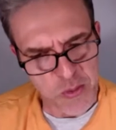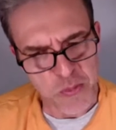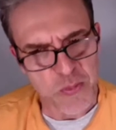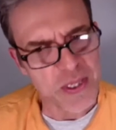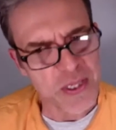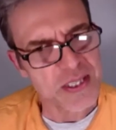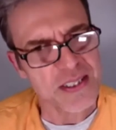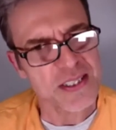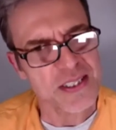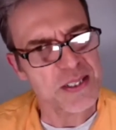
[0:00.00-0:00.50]

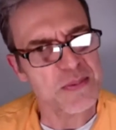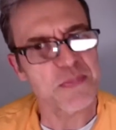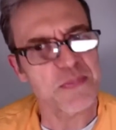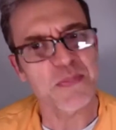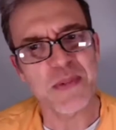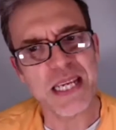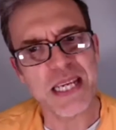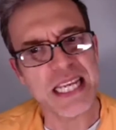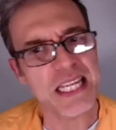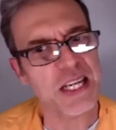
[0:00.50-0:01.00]
wisdom
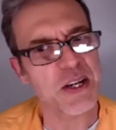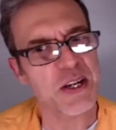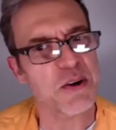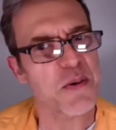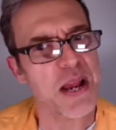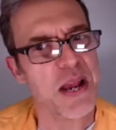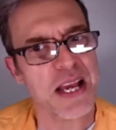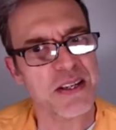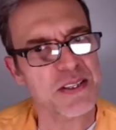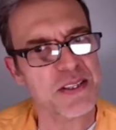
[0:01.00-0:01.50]
in and
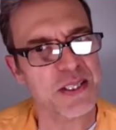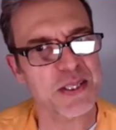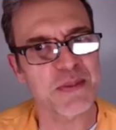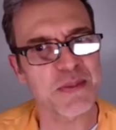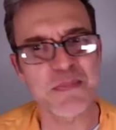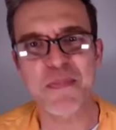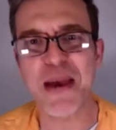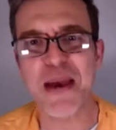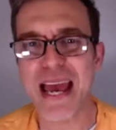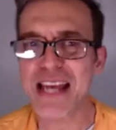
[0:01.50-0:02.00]
around
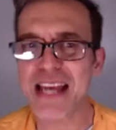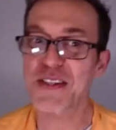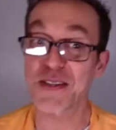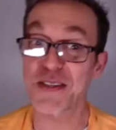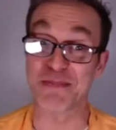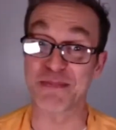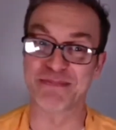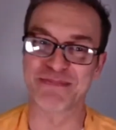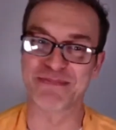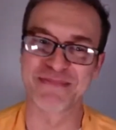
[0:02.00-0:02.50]
compassion.